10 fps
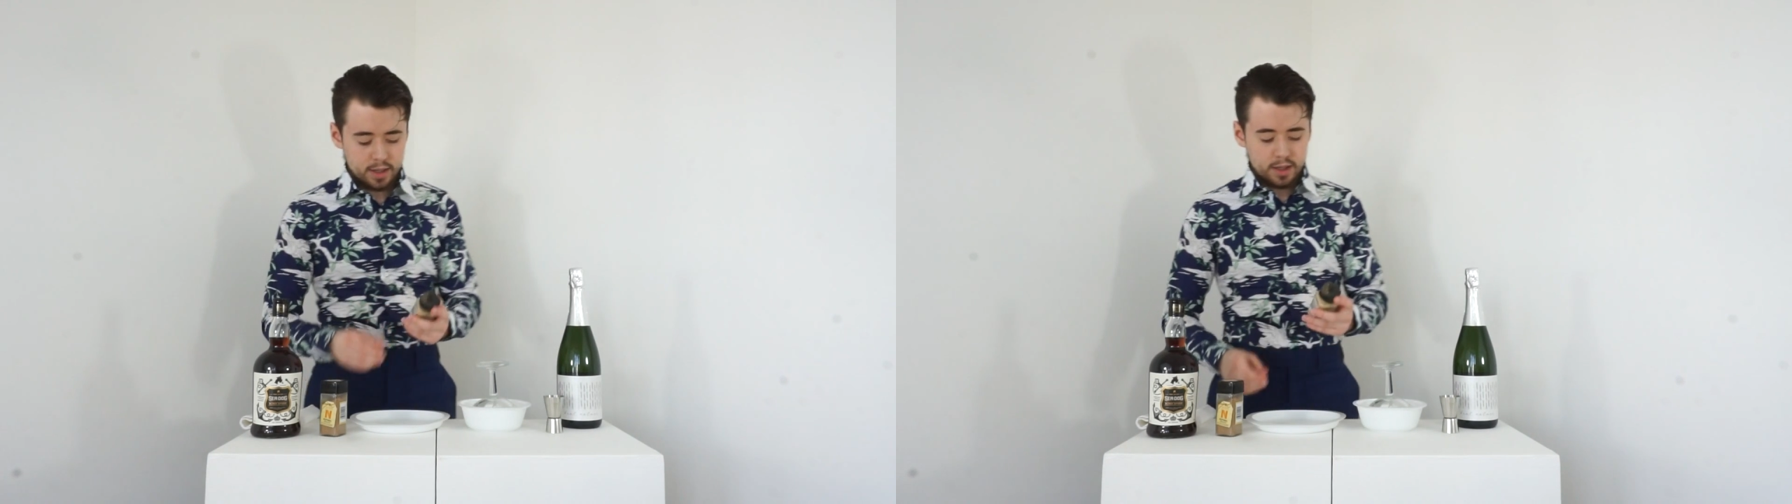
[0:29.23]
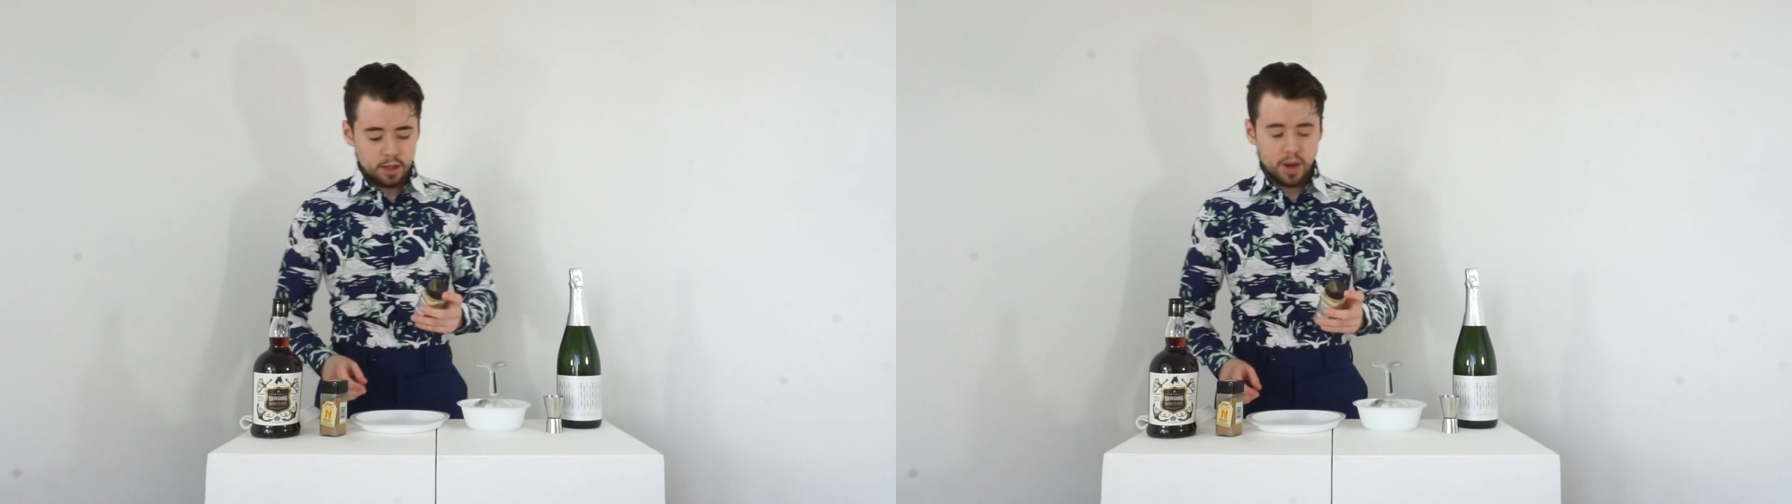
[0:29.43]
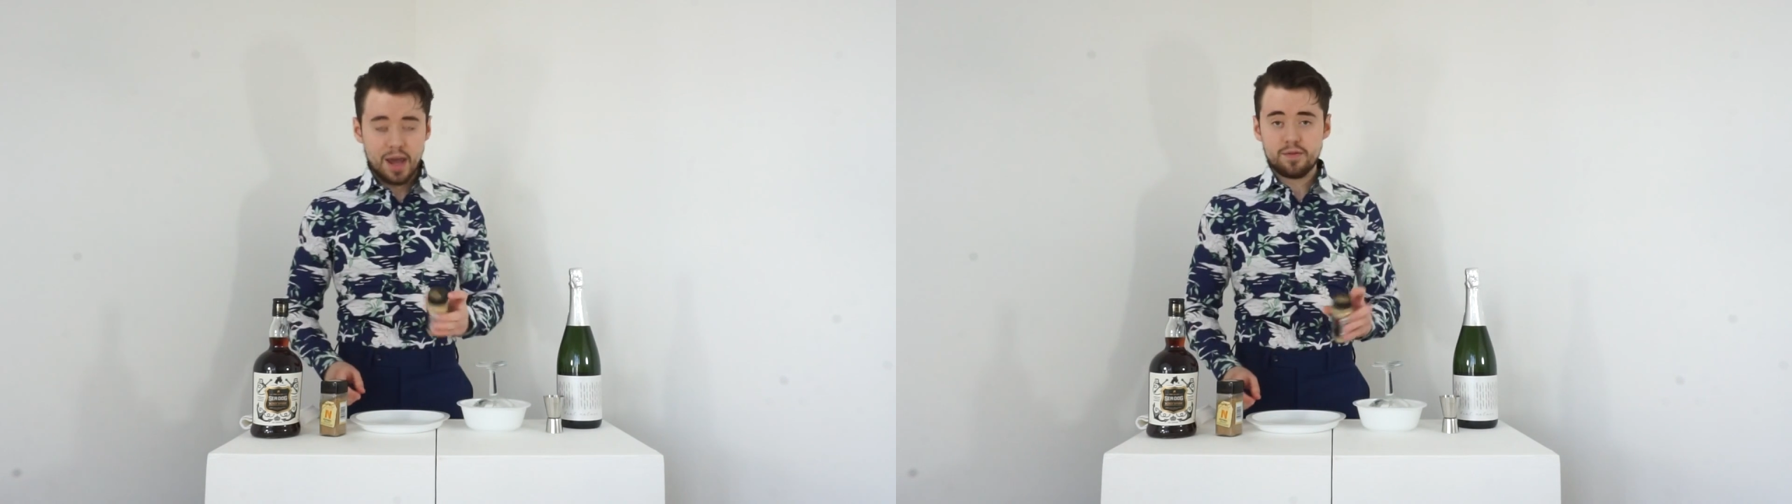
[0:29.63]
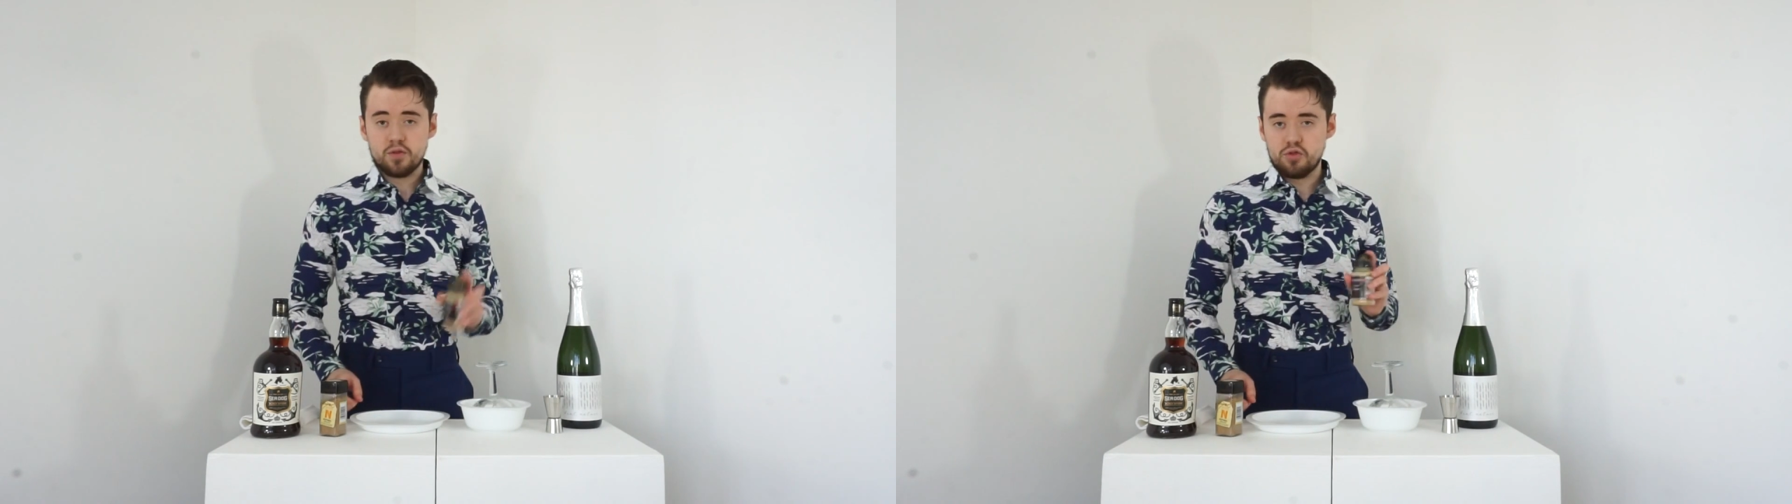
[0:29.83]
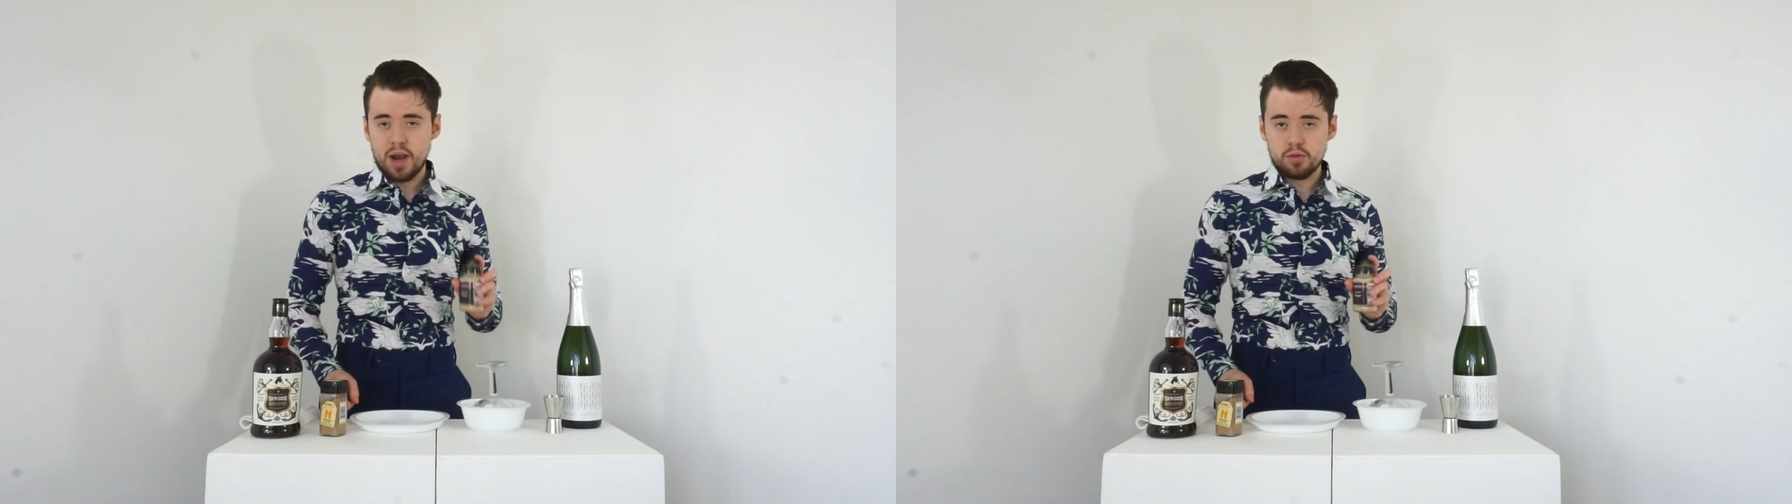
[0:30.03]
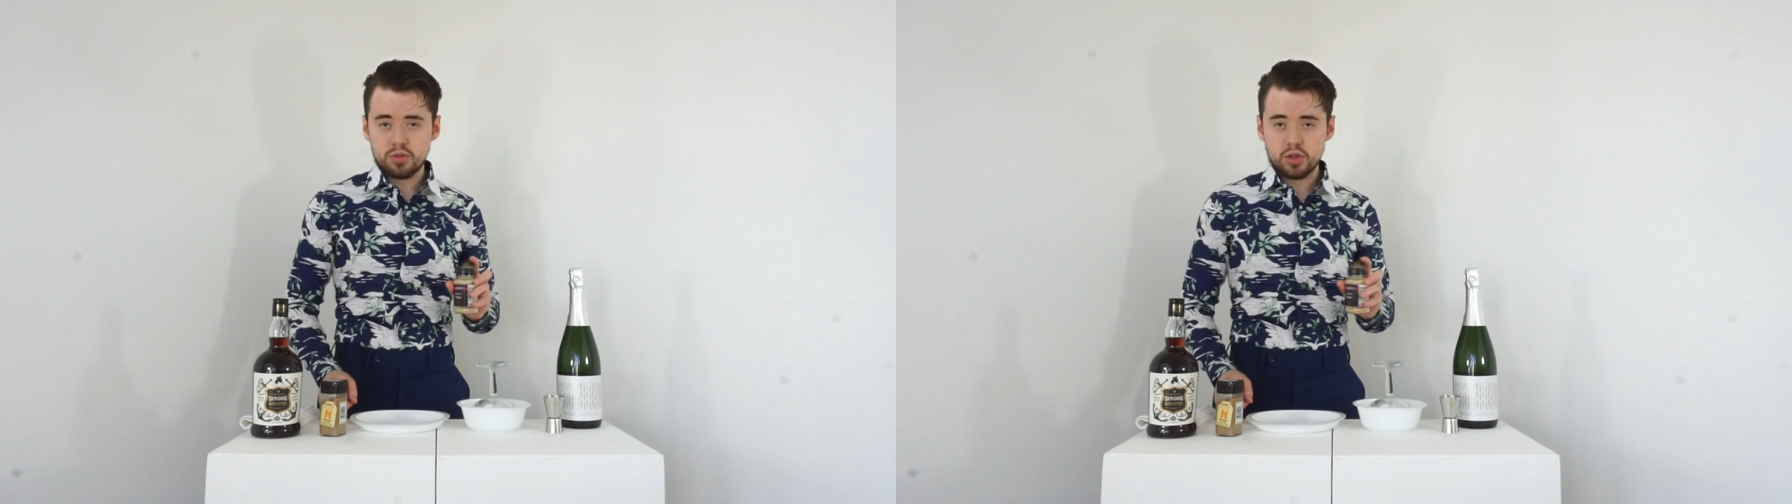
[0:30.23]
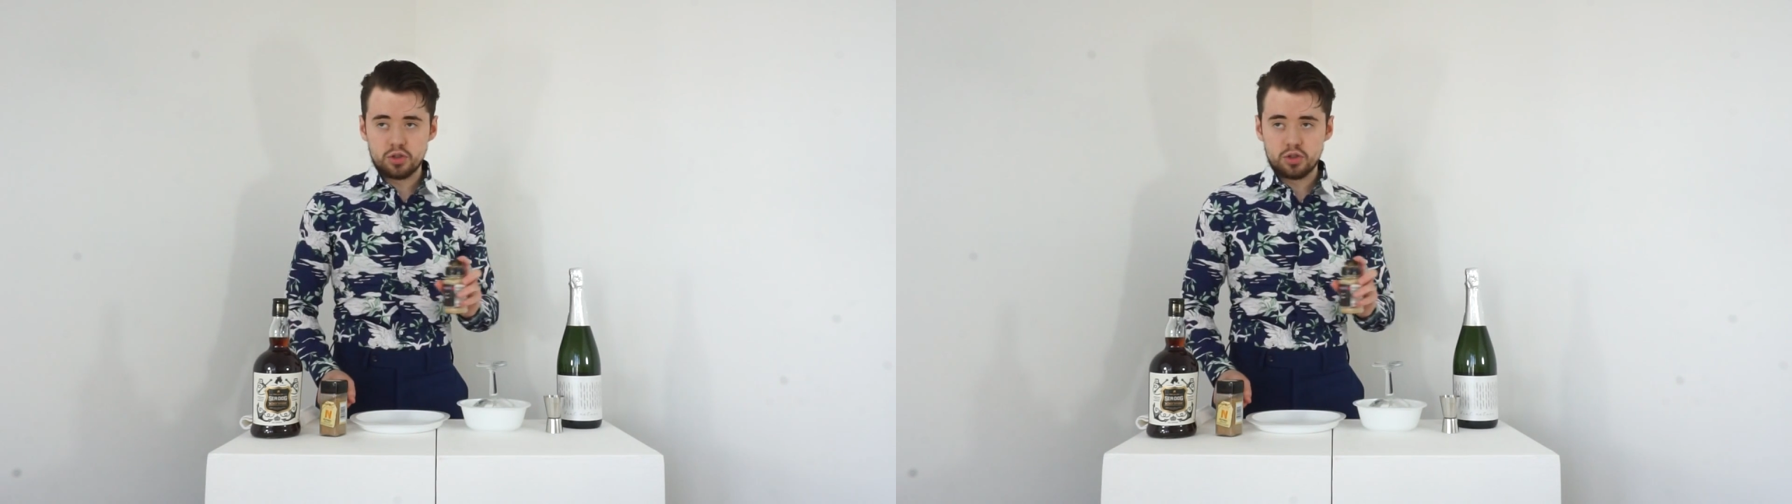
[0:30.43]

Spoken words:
Now I have ground